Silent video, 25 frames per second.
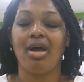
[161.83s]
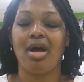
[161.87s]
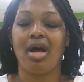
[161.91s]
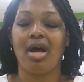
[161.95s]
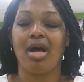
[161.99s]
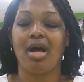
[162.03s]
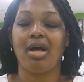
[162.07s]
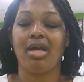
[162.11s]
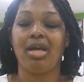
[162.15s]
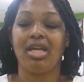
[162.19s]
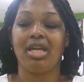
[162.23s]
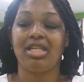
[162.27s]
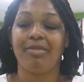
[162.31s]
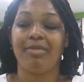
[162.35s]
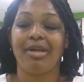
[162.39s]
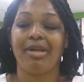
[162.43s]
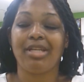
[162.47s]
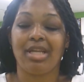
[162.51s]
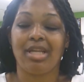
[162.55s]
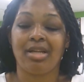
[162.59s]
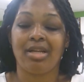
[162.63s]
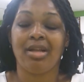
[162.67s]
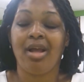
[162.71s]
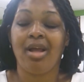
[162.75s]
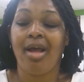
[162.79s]
expected.
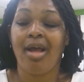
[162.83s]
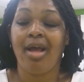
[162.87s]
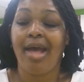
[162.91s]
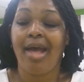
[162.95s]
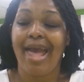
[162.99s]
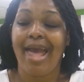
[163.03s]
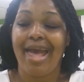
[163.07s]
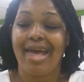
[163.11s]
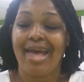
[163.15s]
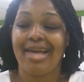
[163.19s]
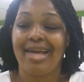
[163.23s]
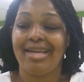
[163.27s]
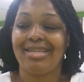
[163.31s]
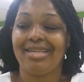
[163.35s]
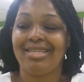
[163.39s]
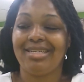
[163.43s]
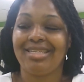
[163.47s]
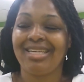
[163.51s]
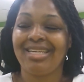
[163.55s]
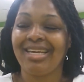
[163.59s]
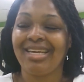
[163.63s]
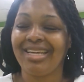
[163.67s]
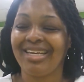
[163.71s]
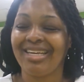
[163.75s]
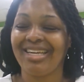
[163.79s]
And
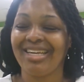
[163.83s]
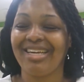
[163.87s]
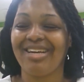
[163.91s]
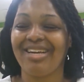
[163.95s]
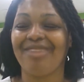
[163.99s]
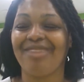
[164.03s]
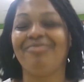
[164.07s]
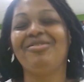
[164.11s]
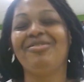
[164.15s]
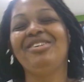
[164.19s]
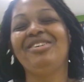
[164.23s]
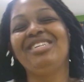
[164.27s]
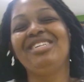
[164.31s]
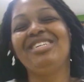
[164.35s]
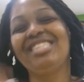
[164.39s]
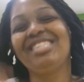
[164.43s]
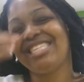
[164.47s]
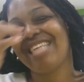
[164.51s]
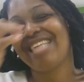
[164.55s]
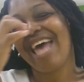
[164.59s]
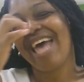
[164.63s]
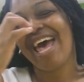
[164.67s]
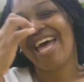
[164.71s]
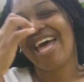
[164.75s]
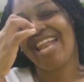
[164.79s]
I'm really
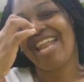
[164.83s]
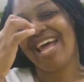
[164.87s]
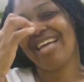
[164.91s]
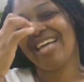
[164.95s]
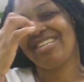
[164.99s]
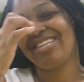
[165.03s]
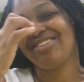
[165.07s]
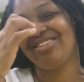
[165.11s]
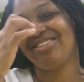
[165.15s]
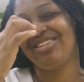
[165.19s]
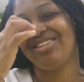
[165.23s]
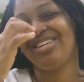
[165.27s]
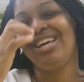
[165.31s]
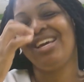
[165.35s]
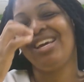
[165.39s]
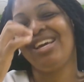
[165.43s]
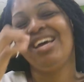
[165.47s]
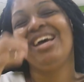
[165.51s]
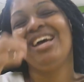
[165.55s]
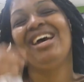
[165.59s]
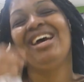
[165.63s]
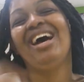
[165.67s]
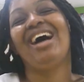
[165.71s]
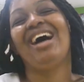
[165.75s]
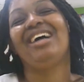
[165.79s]
sad, actually.
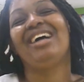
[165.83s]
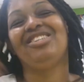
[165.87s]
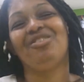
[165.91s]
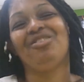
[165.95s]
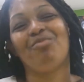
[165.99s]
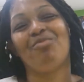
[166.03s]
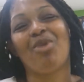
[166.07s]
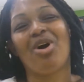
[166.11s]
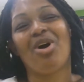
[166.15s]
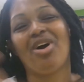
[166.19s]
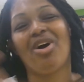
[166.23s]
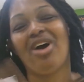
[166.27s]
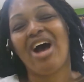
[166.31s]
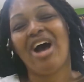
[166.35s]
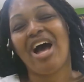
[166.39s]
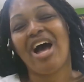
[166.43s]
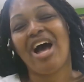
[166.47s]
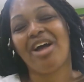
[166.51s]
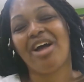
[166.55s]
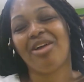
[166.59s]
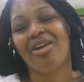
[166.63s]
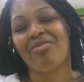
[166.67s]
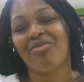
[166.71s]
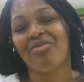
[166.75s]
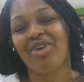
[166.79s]
Tomorrow I
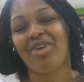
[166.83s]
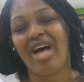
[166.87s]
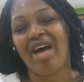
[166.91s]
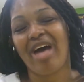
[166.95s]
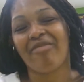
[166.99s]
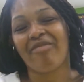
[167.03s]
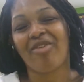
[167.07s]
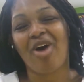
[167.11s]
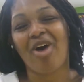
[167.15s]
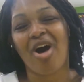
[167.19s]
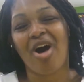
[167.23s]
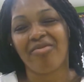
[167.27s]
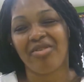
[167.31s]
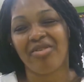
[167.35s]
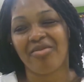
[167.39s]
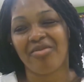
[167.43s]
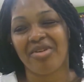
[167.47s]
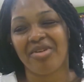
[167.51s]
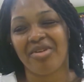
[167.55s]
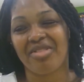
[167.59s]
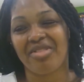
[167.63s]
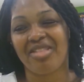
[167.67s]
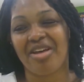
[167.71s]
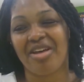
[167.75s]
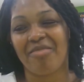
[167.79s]
will have coffee
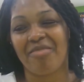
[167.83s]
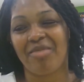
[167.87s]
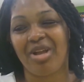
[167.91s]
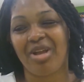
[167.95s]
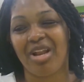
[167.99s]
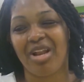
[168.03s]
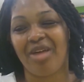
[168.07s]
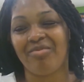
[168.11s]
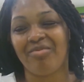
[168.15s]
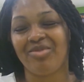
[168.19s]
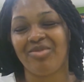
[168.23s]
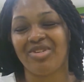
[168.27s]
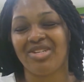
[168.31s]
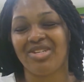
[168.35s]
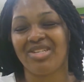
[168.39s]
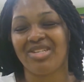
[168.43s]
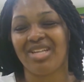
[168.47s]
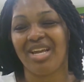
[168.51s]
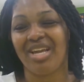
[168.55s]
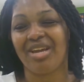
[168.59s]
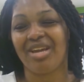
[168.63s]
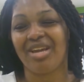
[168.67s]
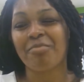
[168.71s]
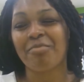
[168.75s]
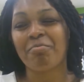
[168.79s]
with them, and I'm just
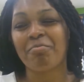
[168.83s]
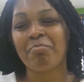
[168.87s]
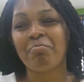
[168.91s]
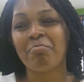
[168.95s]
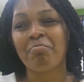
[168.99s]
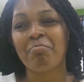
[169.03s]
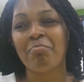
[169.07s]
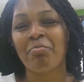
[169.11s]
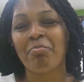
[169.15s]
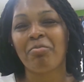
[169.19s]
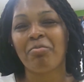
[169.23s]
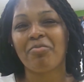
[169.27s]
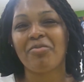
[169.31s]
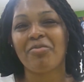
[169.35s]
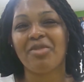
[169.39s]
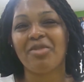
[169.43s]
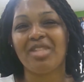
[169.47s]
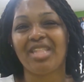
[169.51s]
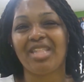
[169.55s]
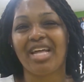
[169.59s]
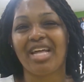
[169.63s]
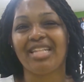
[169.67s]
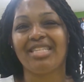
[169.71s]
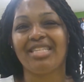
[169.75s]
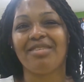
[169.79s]
like,
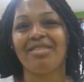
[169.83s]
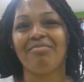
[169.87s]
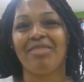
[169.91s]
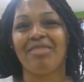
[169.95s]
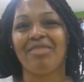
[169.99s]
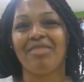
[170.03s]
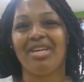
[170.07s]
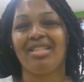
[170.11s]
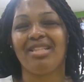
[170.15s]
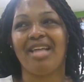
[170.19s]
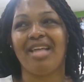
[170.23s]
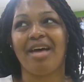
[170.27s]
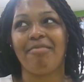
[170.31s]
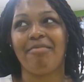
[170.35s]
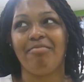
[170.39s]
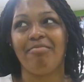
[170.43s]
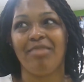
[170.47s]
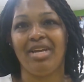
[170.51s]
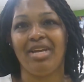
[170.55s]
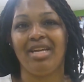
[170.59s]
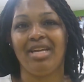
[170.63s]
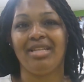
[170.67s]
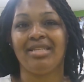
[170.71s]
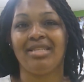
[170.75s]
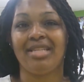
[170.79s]
that to me, that
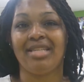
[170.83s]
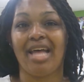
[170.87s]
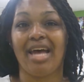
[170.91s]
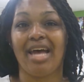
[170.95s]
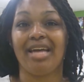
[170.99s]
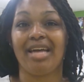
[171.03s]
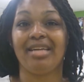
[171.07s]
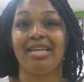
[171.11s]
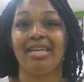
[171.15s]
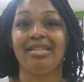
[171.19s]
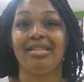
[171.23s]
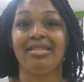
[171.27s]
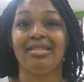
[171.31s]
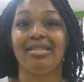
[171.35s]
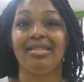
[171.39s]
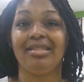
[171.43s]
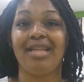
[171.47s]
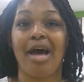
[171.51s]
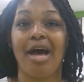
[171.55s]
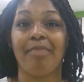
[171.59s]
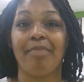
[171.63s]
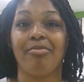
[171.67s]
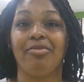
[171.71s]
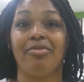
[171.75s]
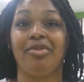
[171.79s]
means that
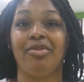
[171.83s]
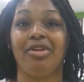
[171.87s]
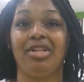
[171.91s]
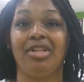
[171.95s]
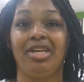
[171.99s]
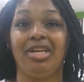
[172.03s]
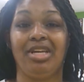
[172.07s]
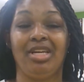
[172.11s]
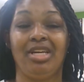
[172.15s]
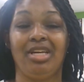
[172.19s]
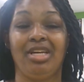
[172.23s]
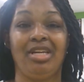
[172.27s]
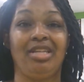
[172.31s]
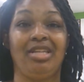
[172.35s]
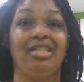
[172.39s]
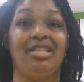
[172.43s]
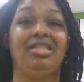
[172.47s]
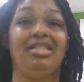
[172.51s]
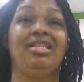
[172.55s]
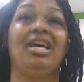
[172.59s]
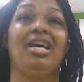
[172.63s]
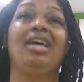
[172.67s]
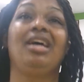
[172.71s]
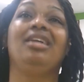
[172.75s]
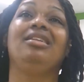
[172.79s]
I'm really
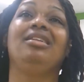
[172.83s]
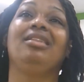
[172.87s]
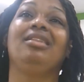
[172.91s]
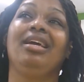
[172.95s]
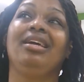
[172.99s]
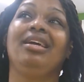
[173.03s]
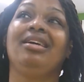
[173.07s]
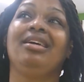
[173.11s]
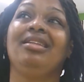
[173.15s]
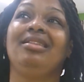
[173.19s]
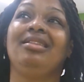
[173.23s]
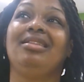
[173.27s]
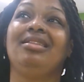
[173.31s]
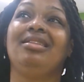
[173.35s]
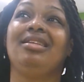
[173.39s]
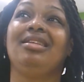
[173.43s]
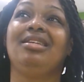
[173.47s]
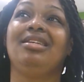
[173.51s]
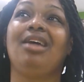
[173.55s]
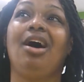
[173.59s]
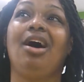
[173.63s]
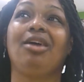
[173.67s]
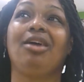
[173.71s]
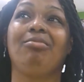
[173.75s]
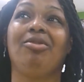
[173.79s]
done. Like, the
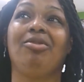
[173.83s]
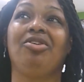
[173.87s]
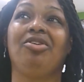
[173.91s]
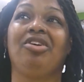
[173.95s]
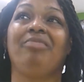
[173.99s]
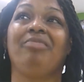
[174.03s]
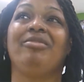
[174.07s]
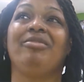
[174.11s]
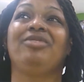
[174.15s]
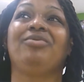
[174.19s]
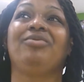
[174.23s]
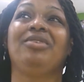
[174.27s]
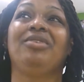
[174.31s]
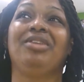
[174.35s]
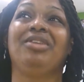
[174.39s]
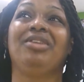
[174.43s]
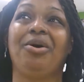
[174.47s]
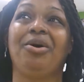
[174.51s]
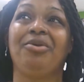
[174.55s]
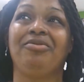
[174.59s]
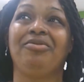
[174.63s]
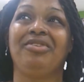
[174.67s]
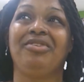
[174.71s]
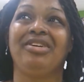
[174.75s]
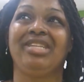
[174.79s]
TaLK program is really
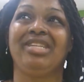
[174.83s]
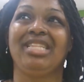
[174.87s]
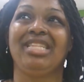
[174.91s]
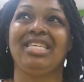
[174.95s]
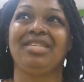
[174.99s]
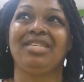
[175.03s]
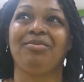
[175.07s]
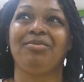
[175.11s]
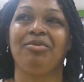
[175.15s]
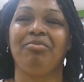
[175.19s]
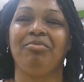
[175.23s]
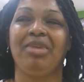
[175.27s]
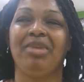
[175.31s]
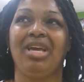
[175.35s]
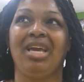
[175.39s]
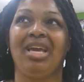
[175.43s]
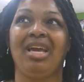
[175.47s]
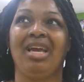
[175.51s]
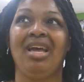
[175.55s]
over. This will be